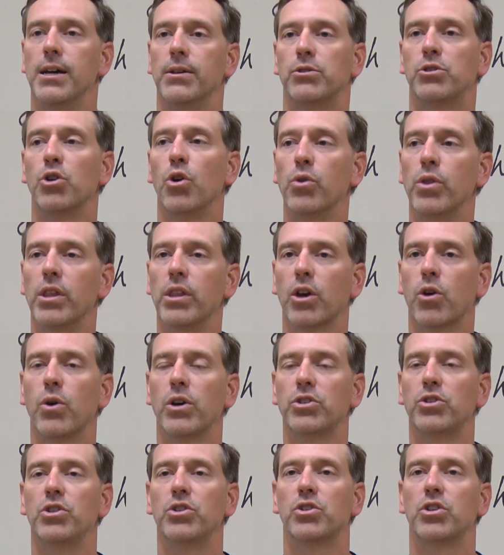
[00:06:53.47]
So then the
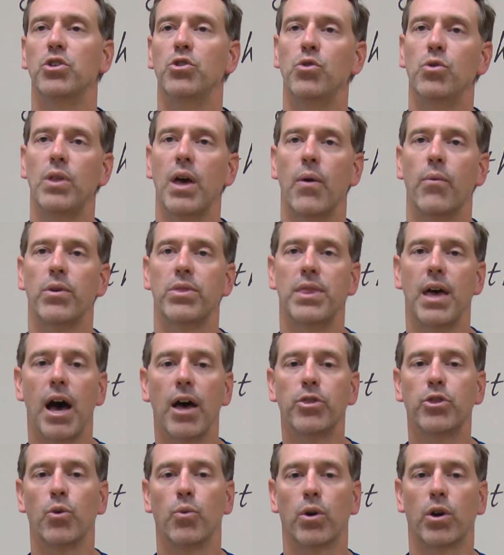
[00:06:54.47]
question is, can you do that
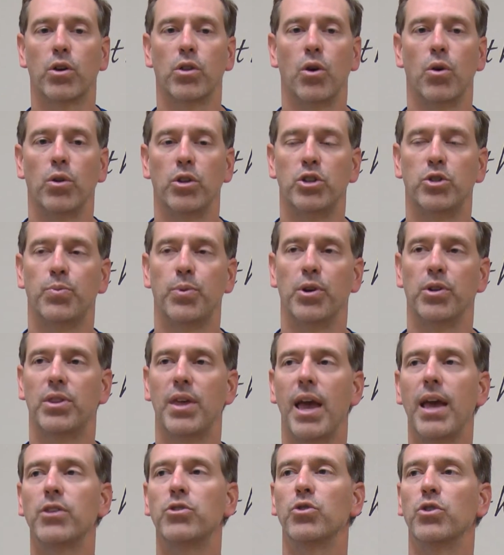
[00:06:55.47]
without the work of the Holy Spirit?
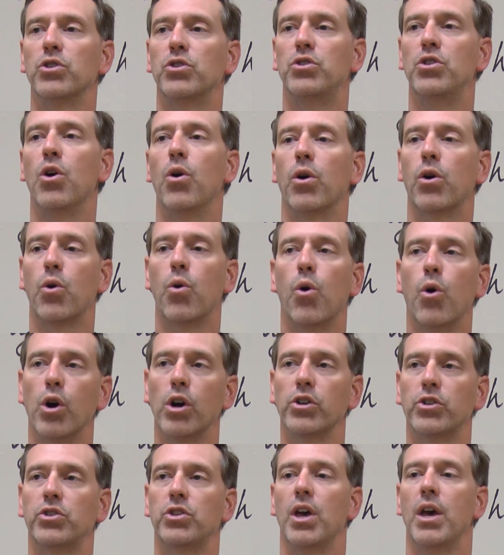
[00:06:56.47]
The answer is no. Of
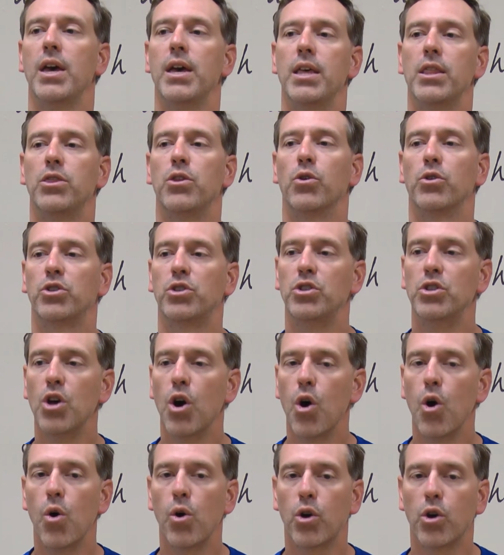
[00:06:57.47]
course, there's
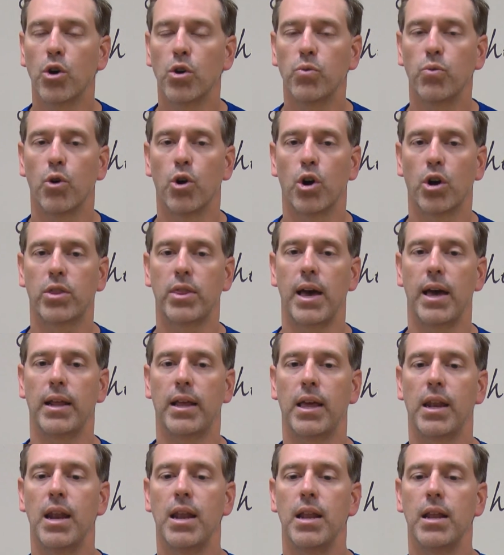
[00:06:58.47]
no good work that
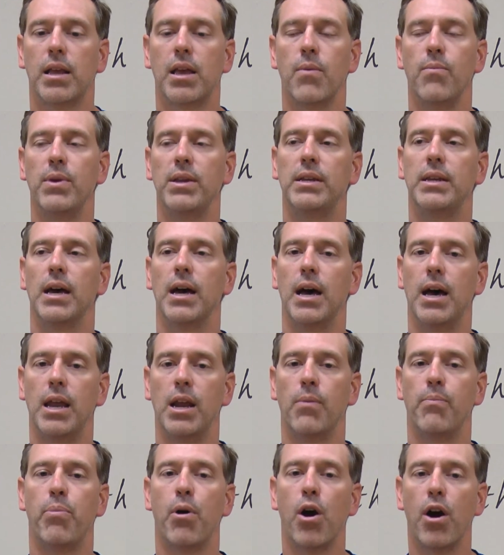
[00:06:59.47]
can be done
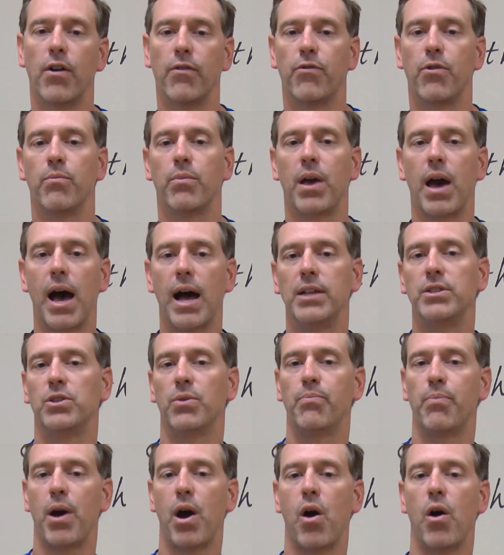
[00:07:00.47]
apart from God's
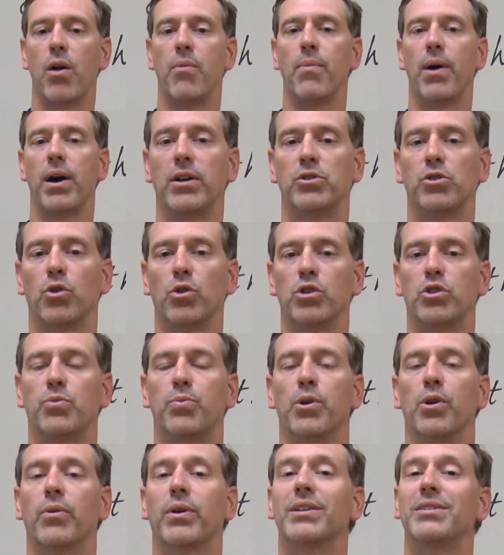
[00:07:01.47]
empowering his Holy
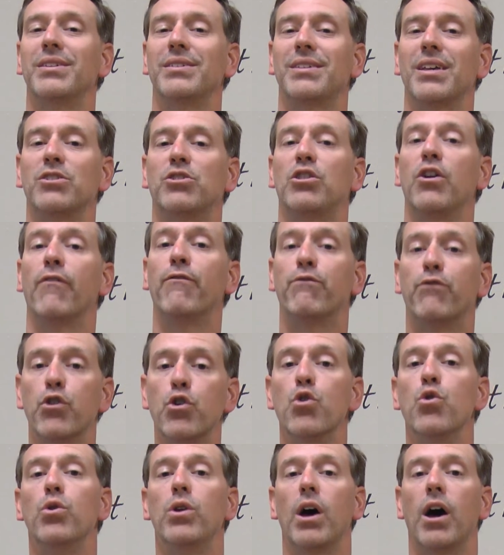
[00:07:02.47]
Spirit, because he says the
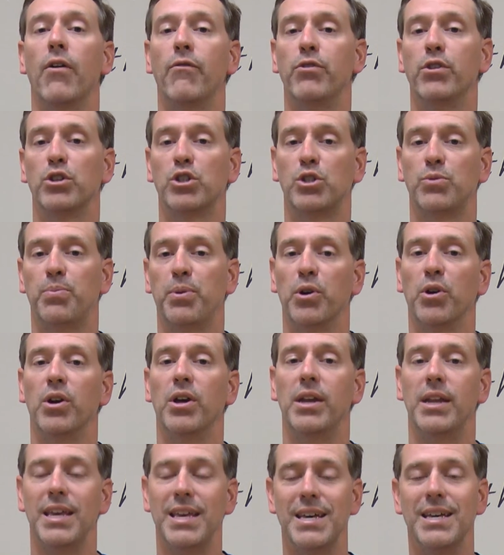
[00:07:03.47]
fruit of the
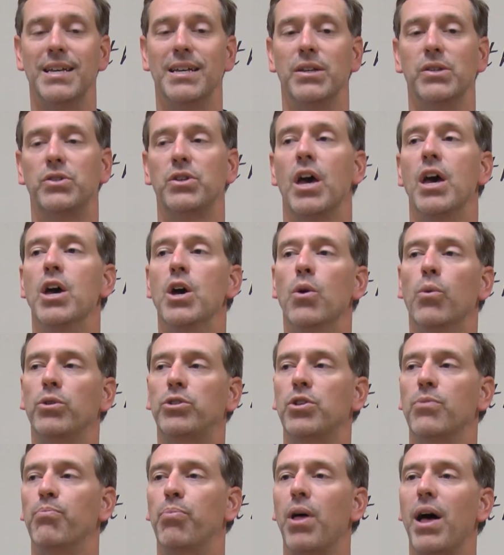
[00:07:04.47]
Spirit is,
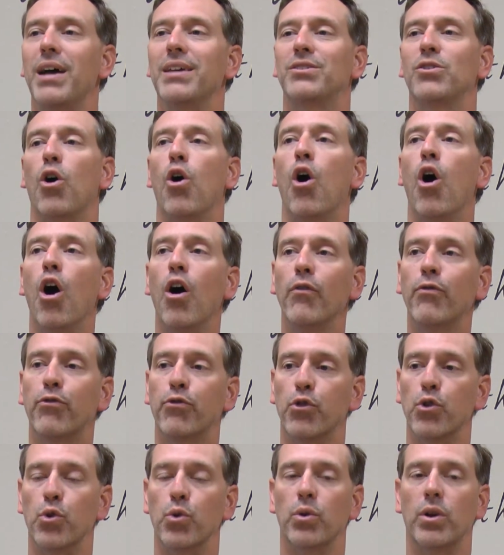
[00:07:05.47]
which implies all
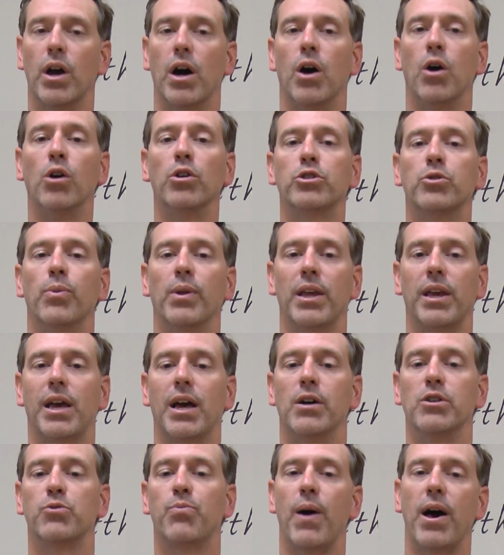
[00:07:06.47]
fruit ultimately
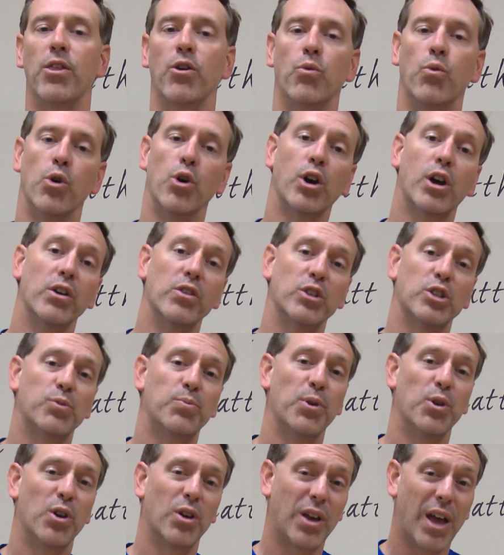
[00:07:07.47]
comes by the work of the
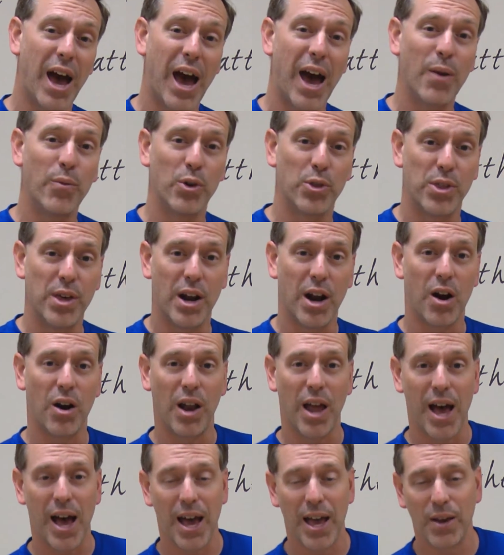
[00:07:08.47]
Spirit of God within our
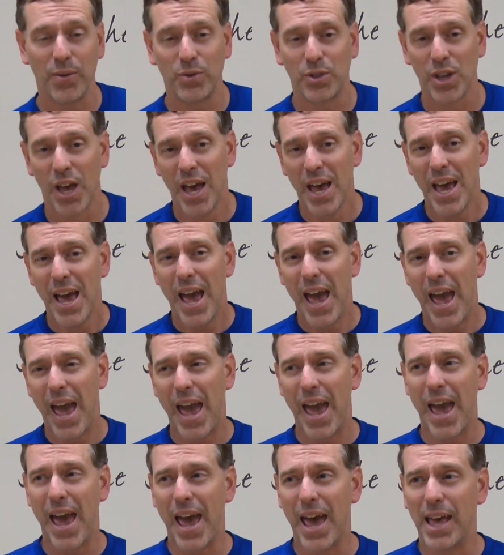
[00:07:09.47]
lives.
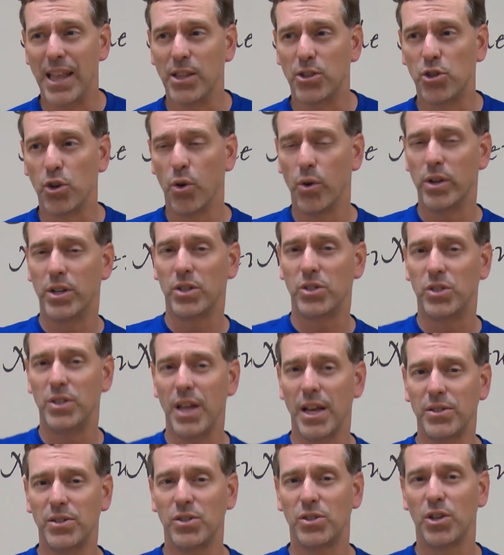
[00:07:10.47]
And so it is
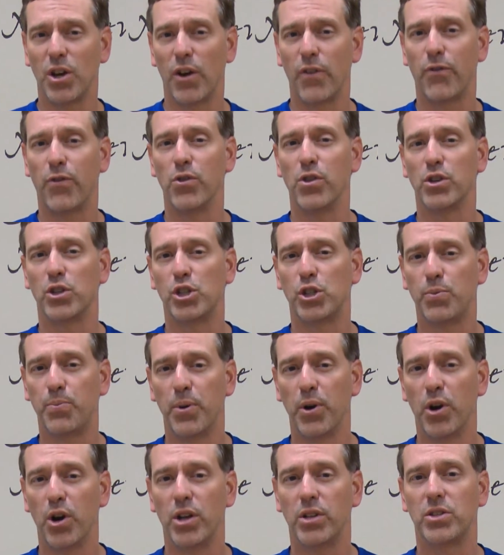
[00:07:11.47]
necessary for the
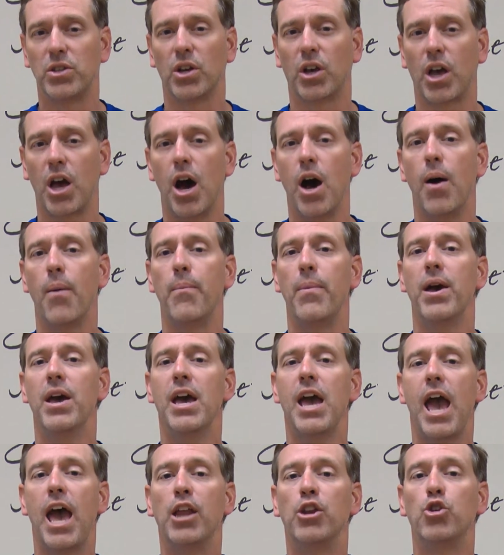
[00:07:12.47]
Spirit to come
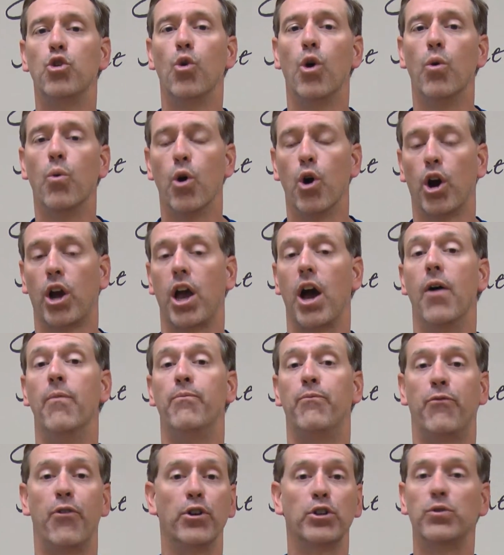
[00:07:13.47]
and do a work
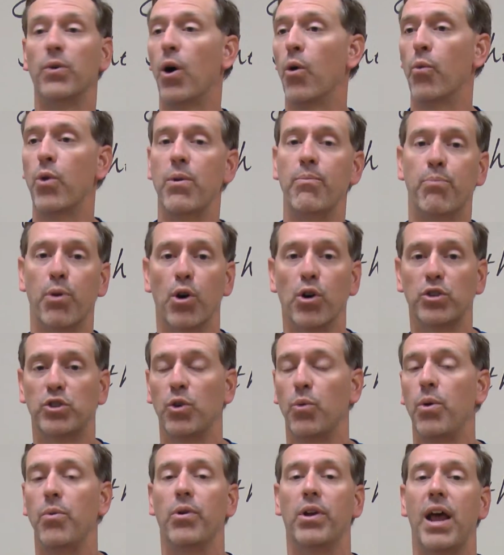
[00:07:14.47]
of, first of all, rebirth,
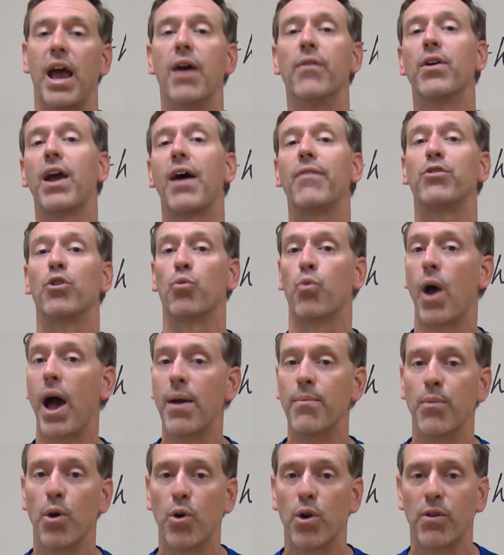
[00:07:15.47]
so we would ever have the
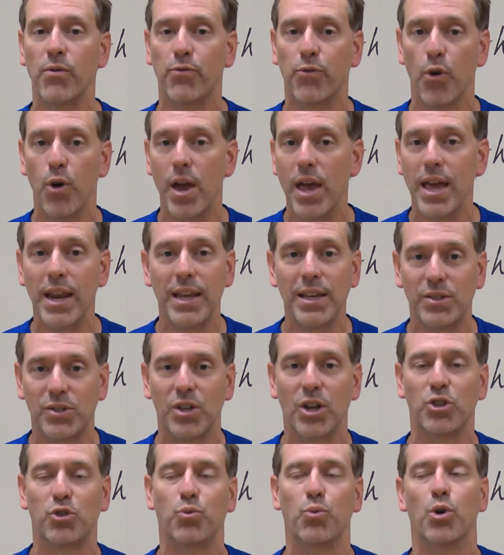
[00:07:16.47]
right motive for any
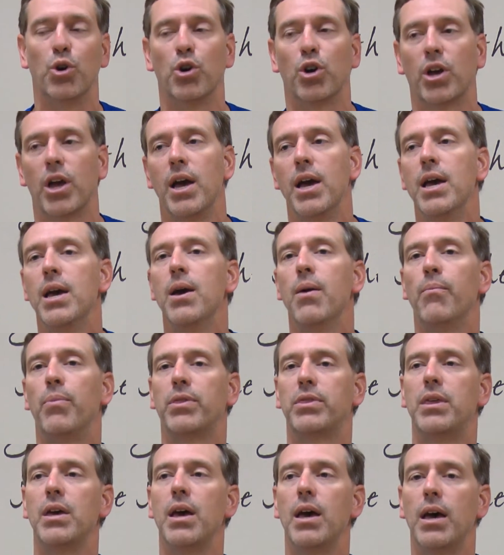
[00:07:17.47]
such work,
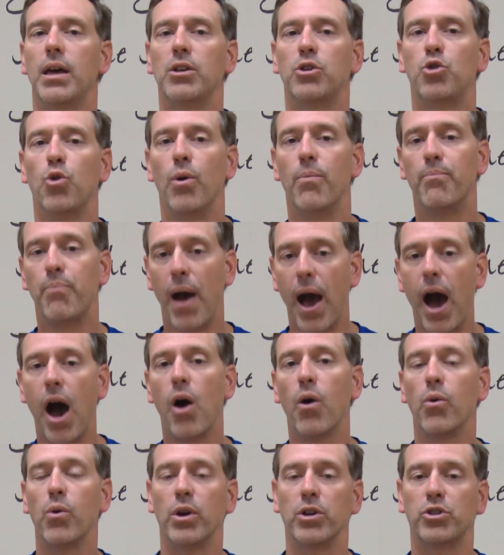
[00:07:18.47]
but then to
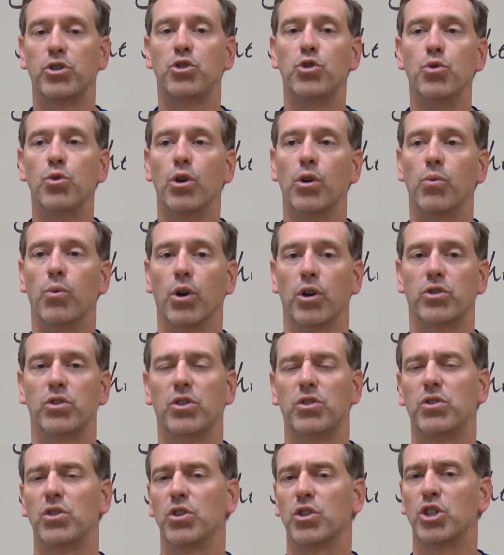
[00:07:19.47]
empower us to good works.
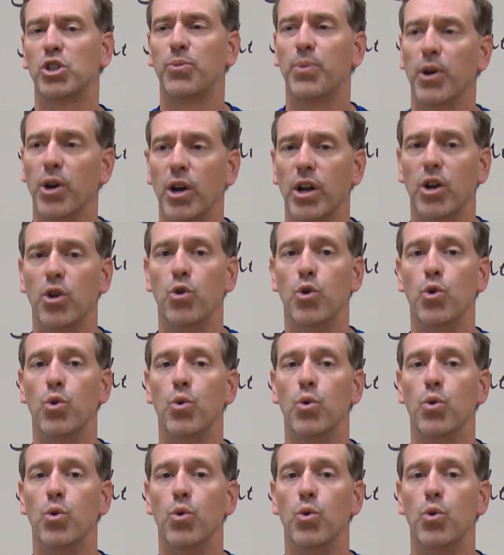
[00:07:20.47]
It's the Spirit